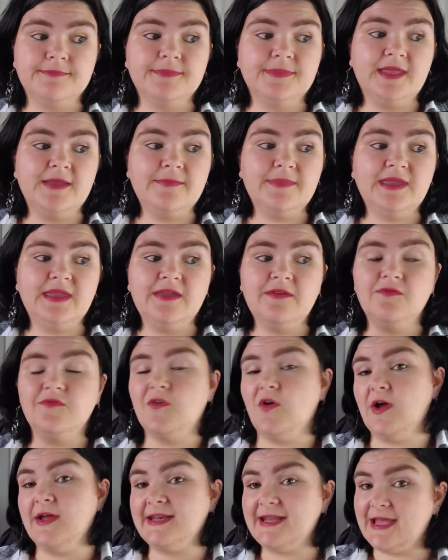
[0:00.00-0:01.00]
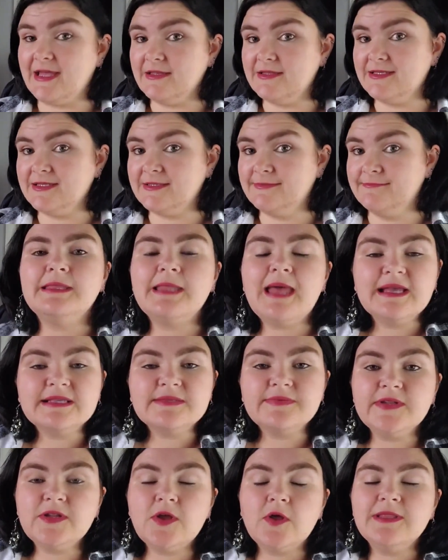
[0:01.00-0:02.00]
Let me find out. And then
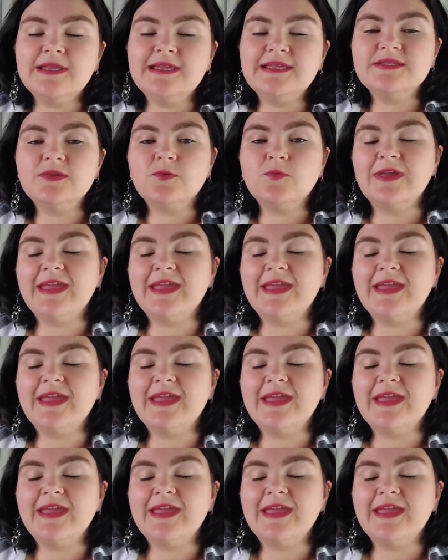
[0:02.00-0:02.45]
last but not least,